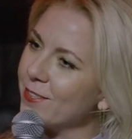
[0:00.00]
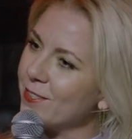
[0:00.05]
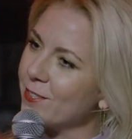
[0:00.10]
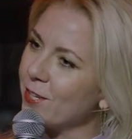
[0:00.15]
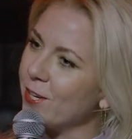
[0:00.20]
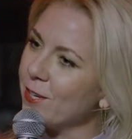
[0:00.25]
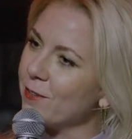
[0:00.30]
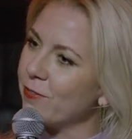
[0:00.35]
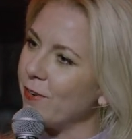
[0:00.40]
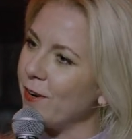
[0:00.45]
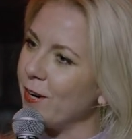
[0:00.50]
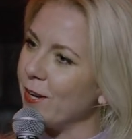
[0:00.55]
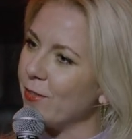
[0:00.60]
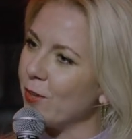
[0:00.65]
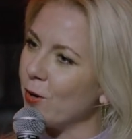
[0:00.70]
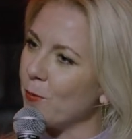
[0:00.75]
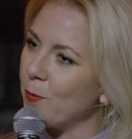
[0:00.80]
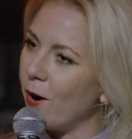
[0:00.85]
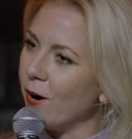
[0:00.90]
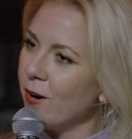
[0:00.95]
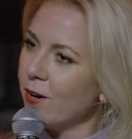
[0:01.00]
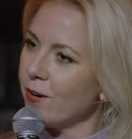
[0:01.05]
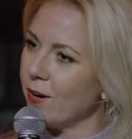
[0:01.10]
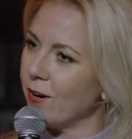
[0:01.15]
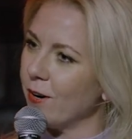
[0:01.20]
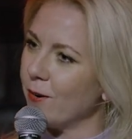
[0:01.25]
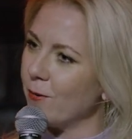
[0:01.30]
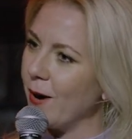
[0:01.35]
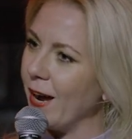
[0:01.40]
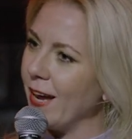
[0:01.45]
confronting their
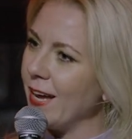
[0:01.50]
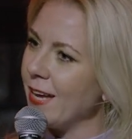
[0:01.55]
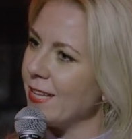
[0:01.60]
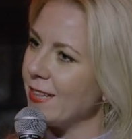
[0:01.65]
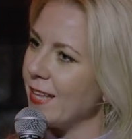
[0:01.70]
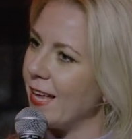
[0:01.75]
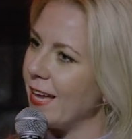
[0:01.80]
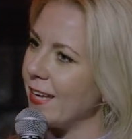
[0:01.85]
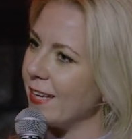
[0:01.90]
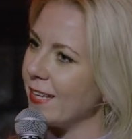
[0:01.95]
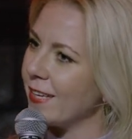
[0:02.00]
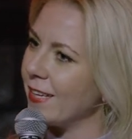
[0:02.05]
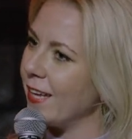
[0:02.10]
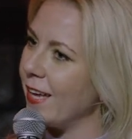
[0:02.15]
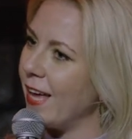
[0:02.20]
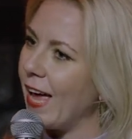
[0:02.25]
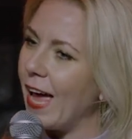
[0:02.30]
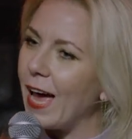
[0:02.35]
partner, right? Like,